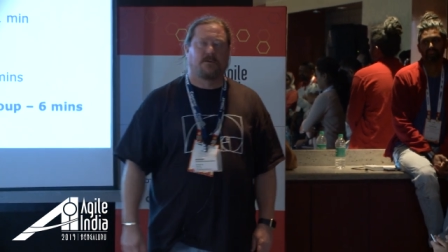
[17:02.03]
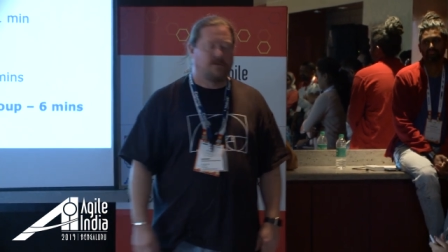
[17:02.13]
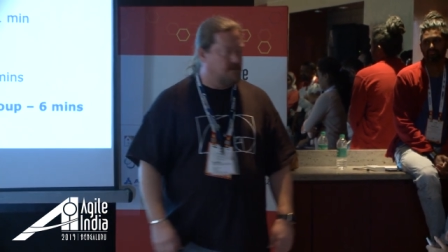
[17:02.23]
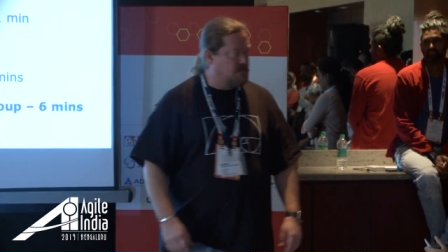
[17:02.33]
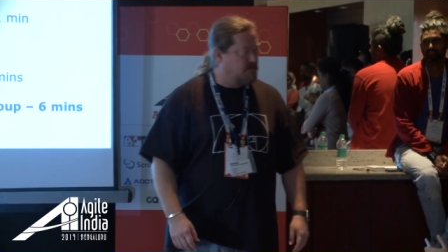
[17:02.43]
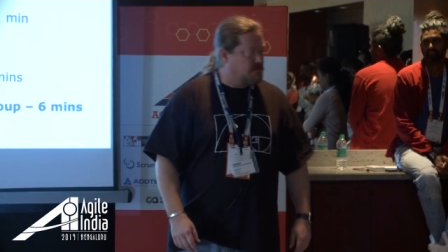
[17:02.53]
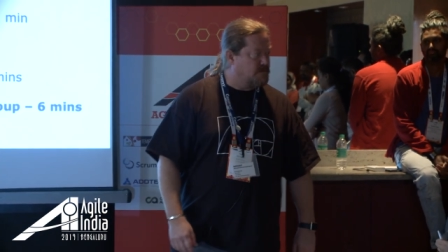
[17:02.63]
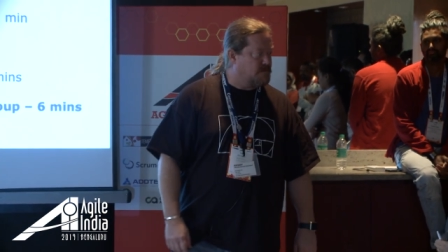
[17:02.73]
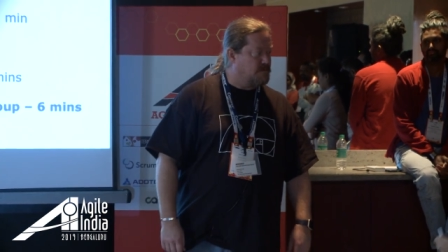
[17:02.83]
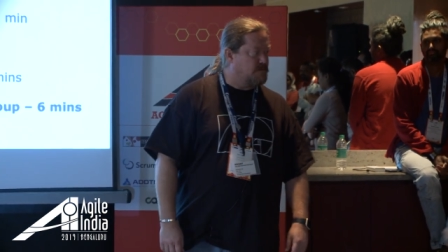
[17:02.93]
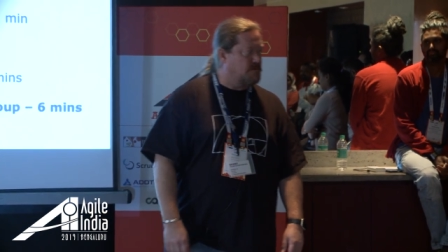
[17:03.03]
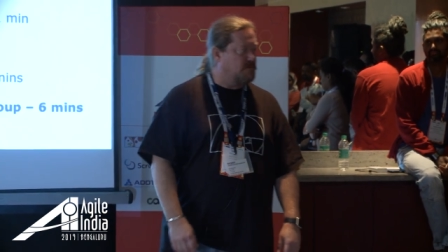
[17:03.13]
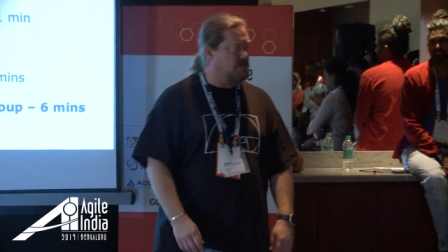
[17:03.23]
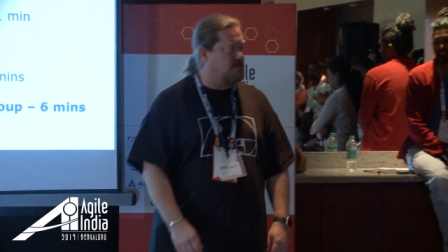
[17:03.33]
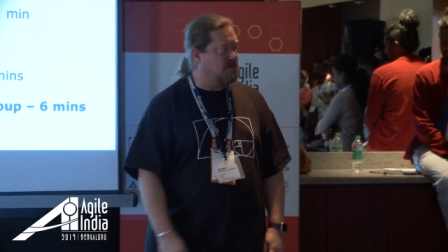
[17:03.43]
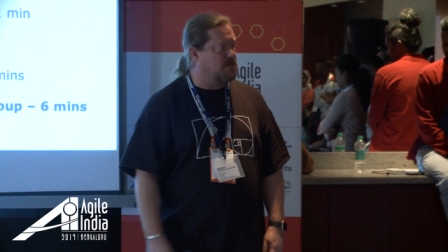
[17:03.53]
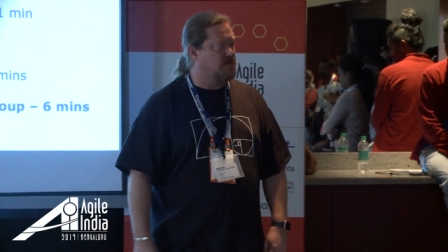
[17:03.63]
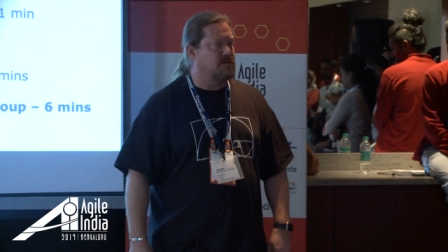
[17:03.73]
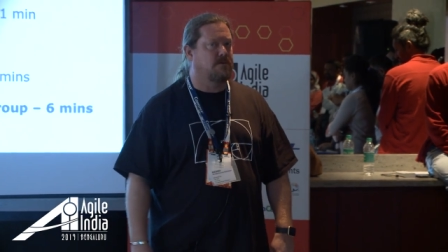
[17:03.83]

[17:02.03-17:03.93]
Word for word: are kind of similar. People are from